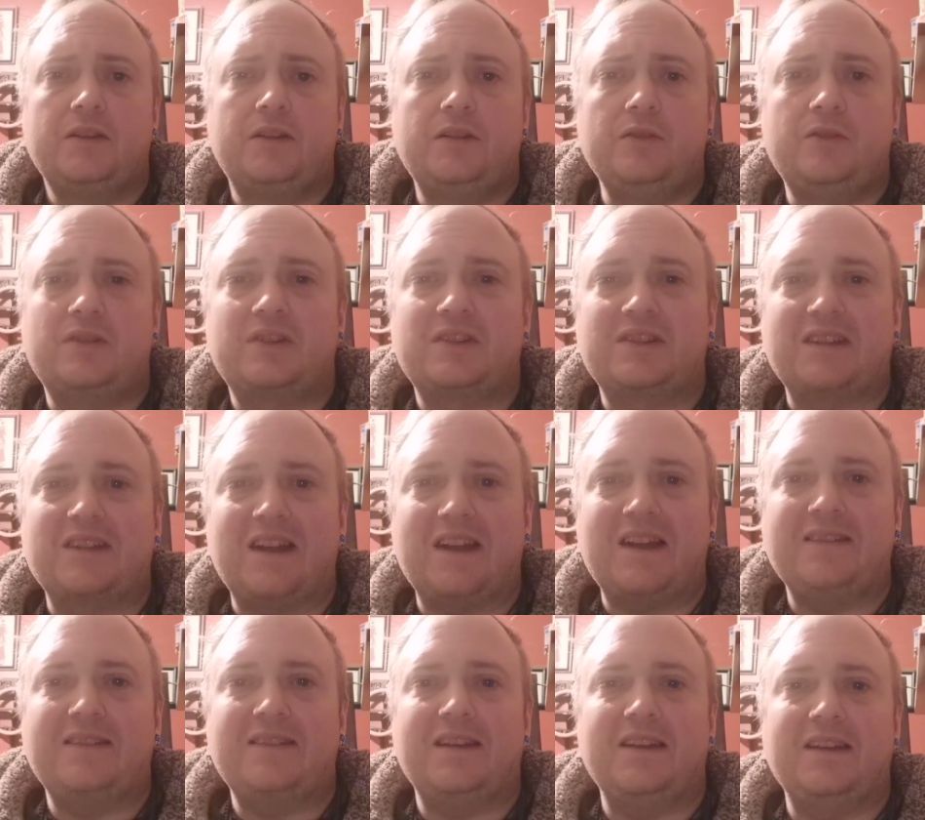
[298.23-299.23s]
to
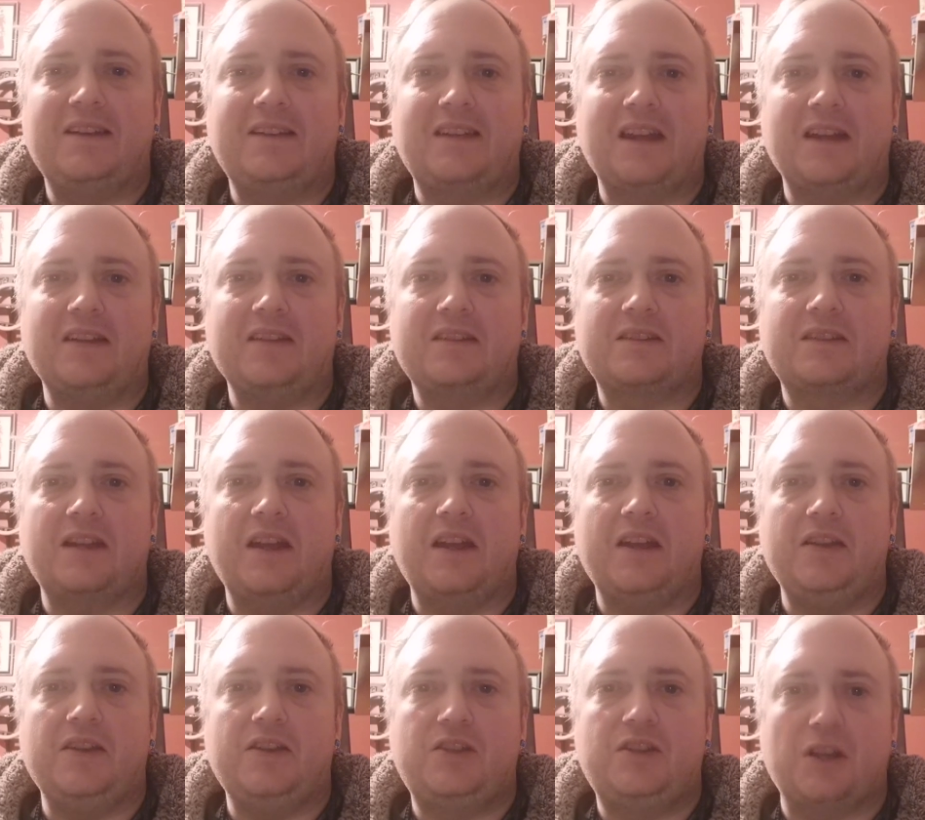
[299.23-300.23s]
stand against
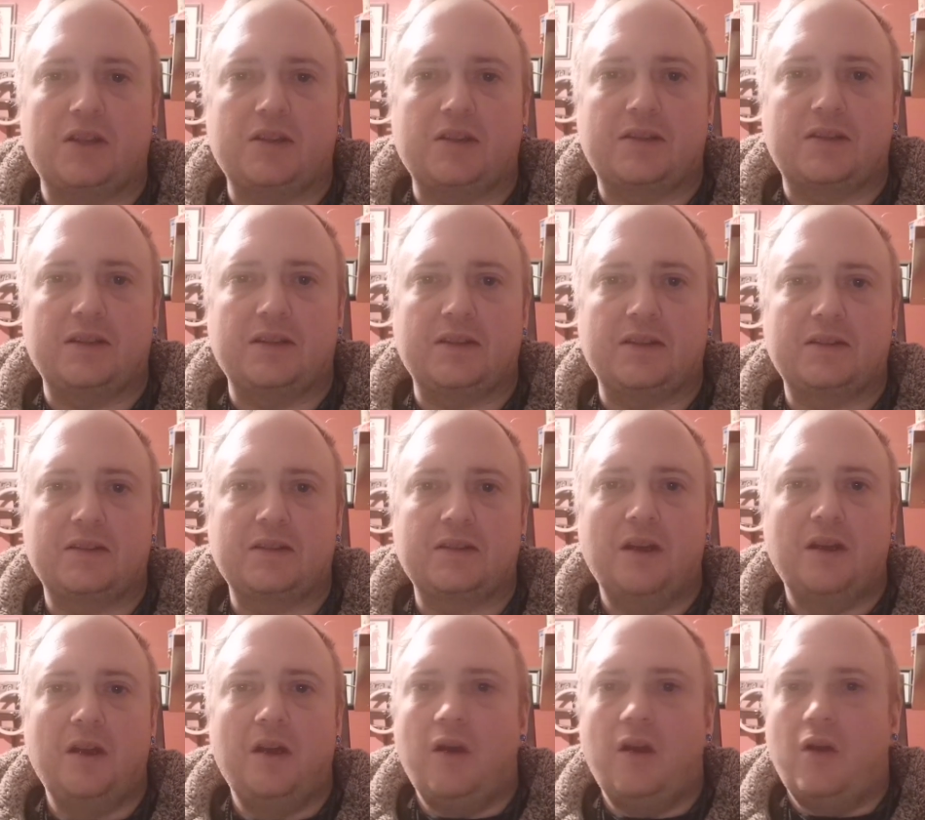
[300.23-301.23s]
injustice